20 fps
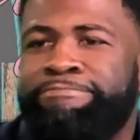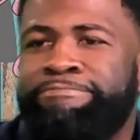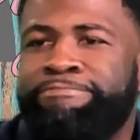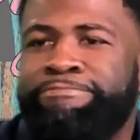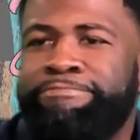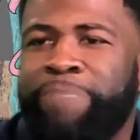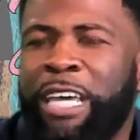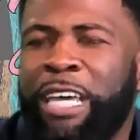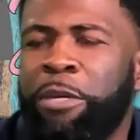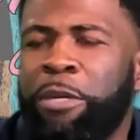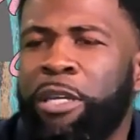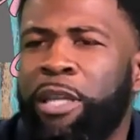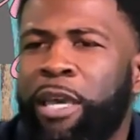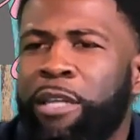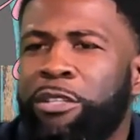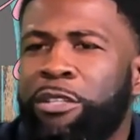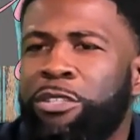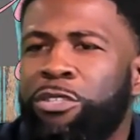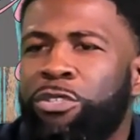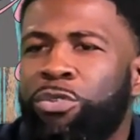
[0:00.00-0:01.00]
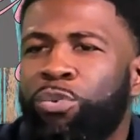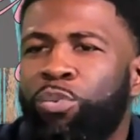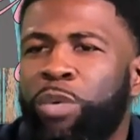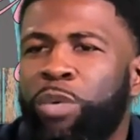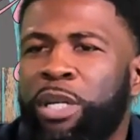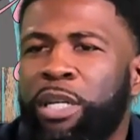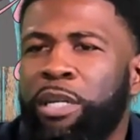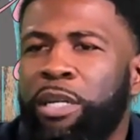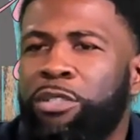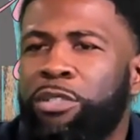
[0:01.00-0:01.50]
maybe like
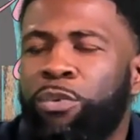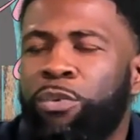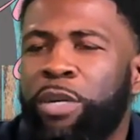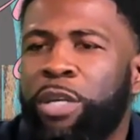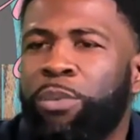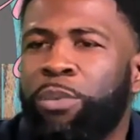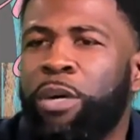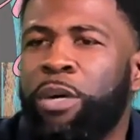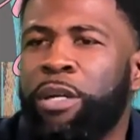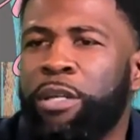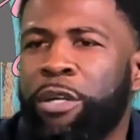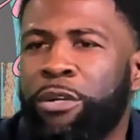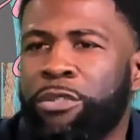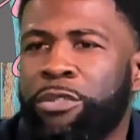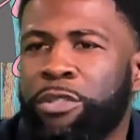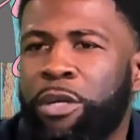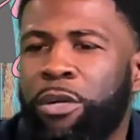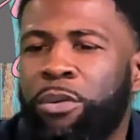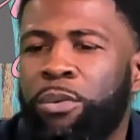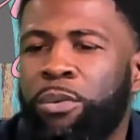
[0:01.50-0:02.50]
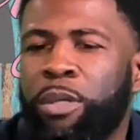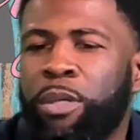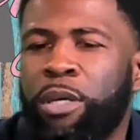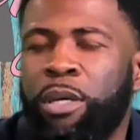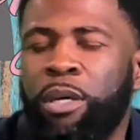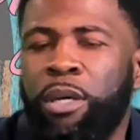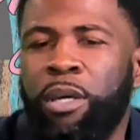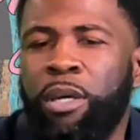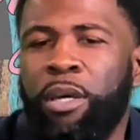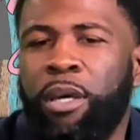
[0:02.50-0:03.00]
20, 21 years old.
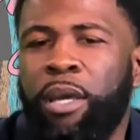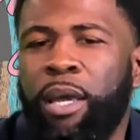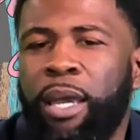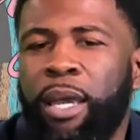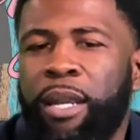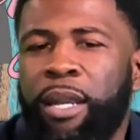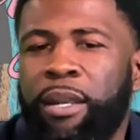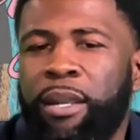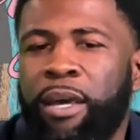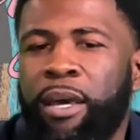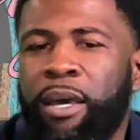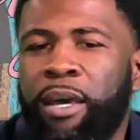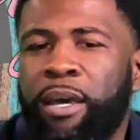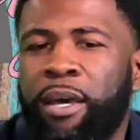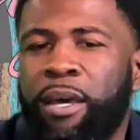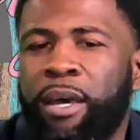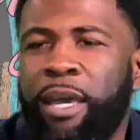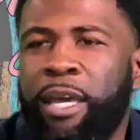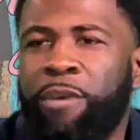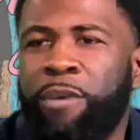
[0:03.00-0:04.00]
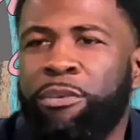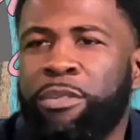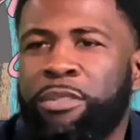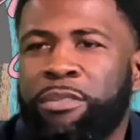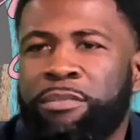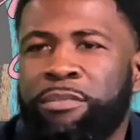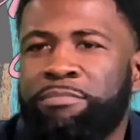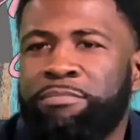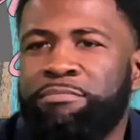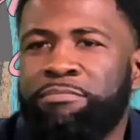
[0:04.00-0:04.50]
And it
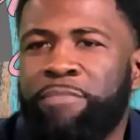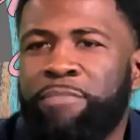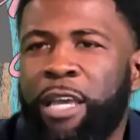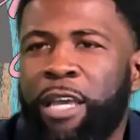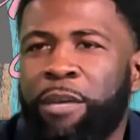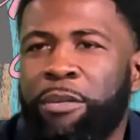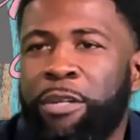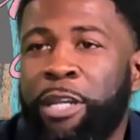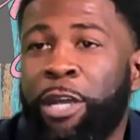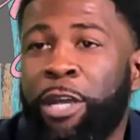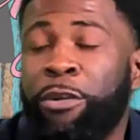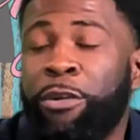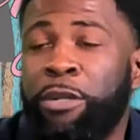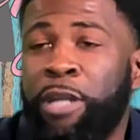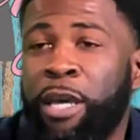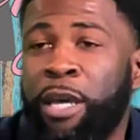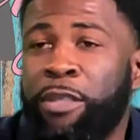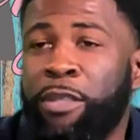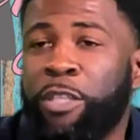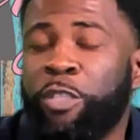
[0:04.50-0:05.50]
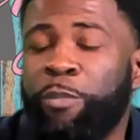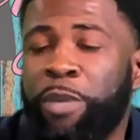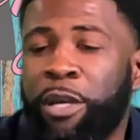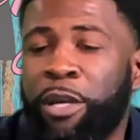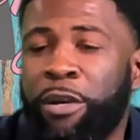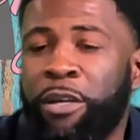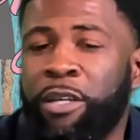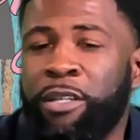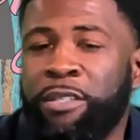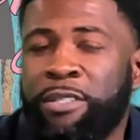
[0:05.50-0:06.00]
was like a near-death
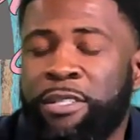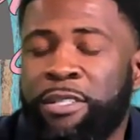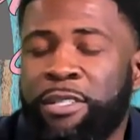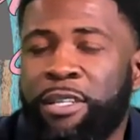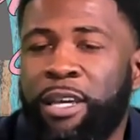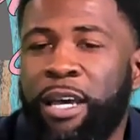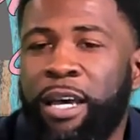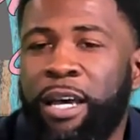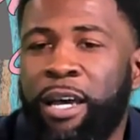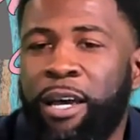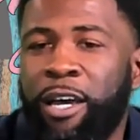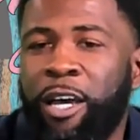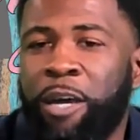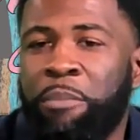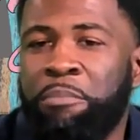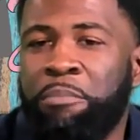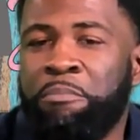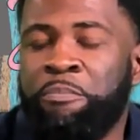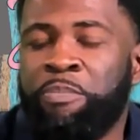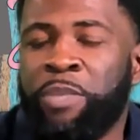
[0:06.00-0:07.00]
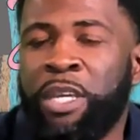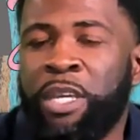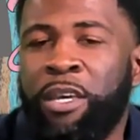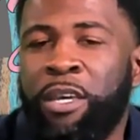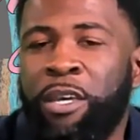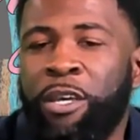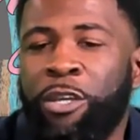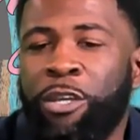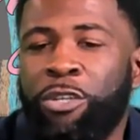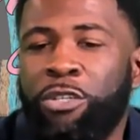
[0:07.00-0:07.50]
experience.
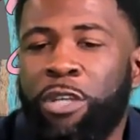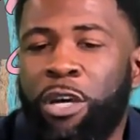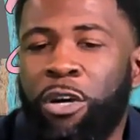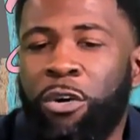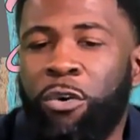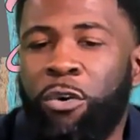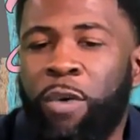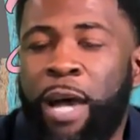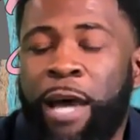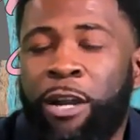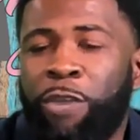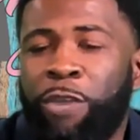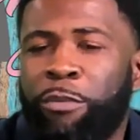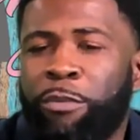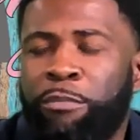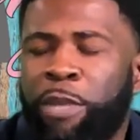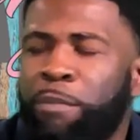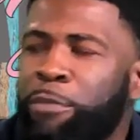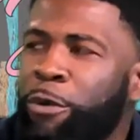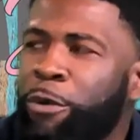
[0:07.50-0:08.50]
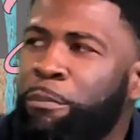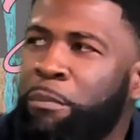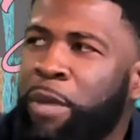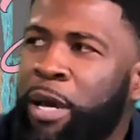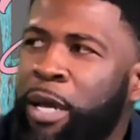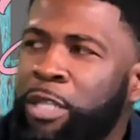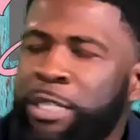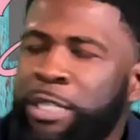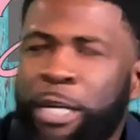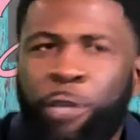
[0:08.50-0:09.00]
So I don't remember
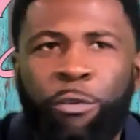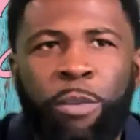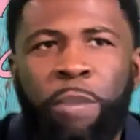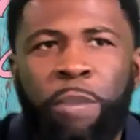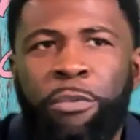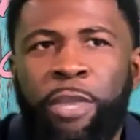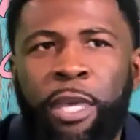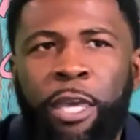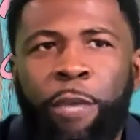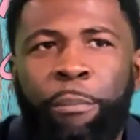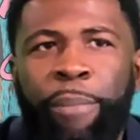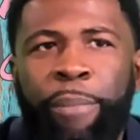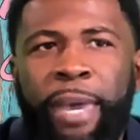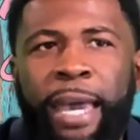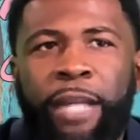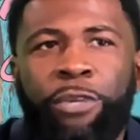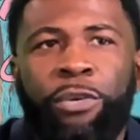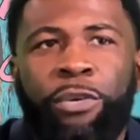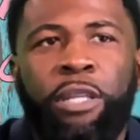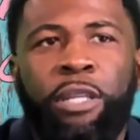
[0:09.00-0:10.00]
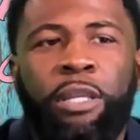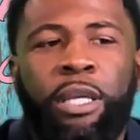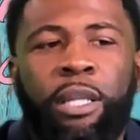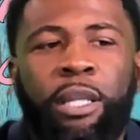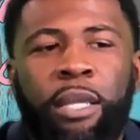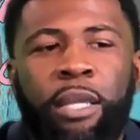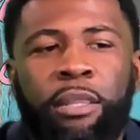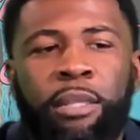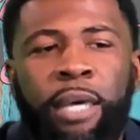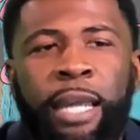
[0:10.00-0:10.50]
much. I don't remember the impact or anything
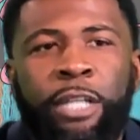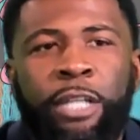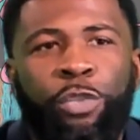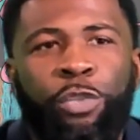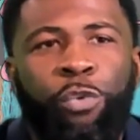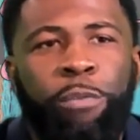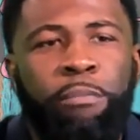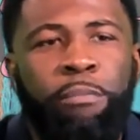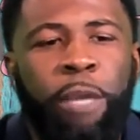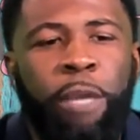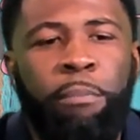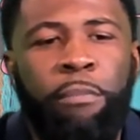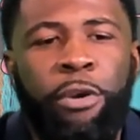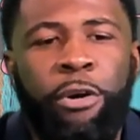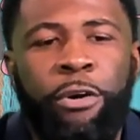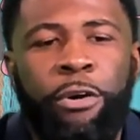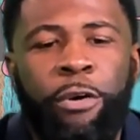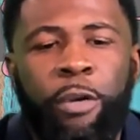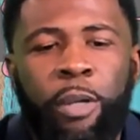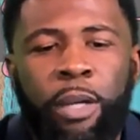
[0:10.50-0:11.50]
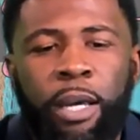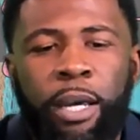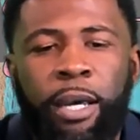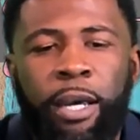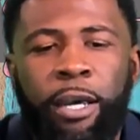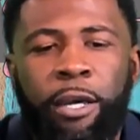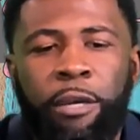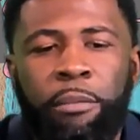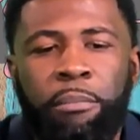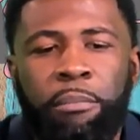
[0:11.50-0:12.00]
like that. I just remember
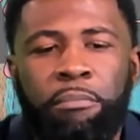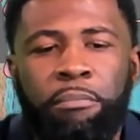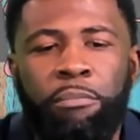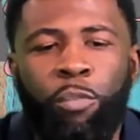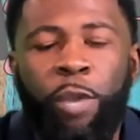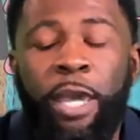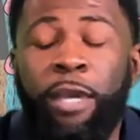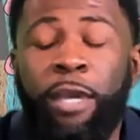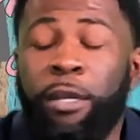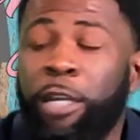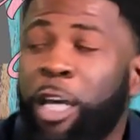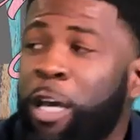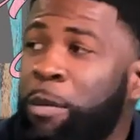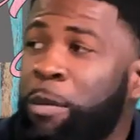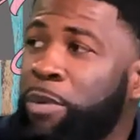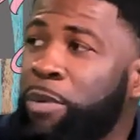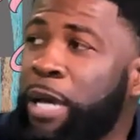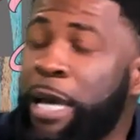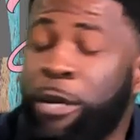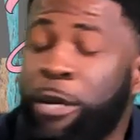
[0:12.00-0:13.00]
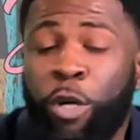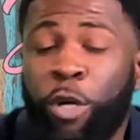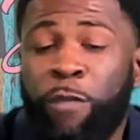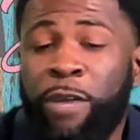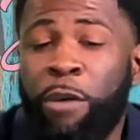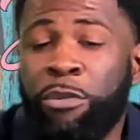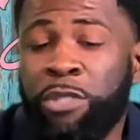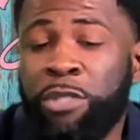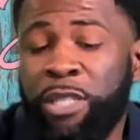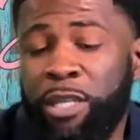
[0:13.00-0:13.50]
waking up. I don't know if
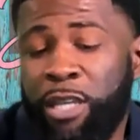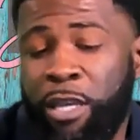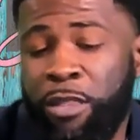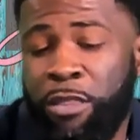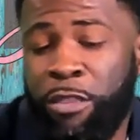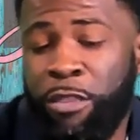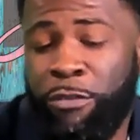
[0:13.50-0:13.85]
I was in the